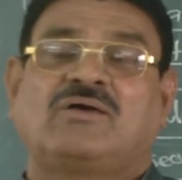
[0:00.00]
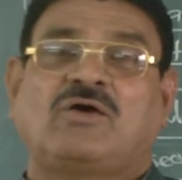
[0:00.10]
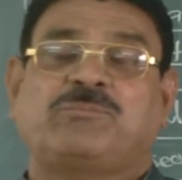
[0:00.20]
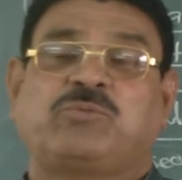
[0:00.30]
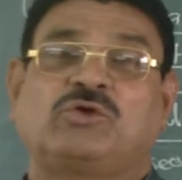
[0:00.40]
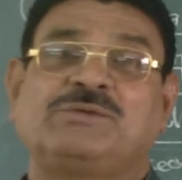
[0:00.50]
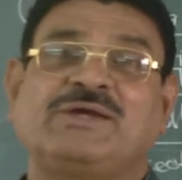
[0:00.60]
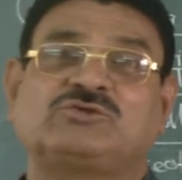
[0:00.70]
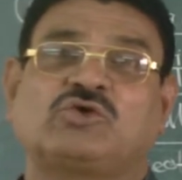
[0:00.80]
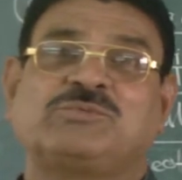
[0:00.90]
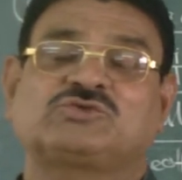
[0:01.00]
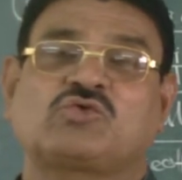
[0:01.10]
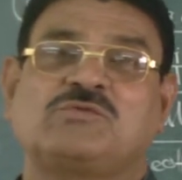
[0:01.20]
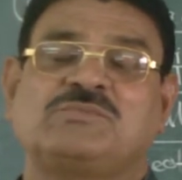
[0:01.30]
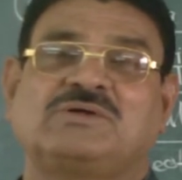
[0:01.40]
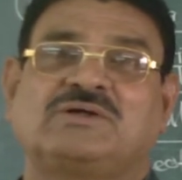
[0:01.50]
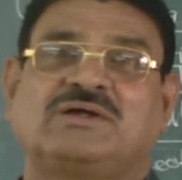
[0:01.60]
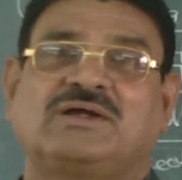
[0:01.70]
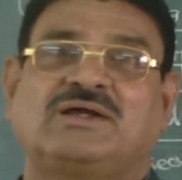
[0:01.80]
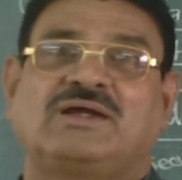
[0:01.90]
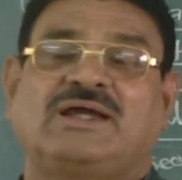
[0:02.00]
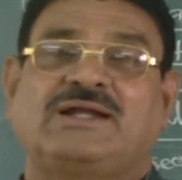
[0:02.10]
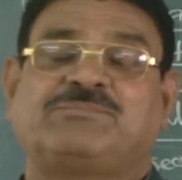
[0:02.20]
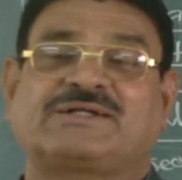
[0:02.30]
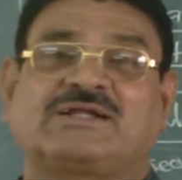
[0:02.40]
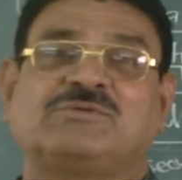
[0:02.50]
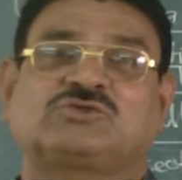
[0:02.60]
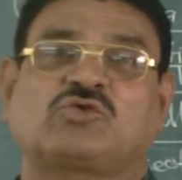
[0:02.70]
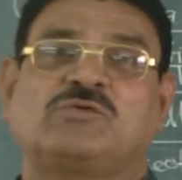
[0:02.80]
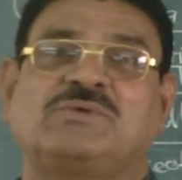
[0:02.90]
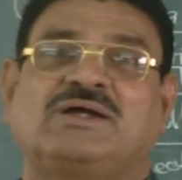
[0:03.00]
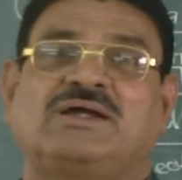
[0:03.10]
of fully mature mushroom and butter mushroom.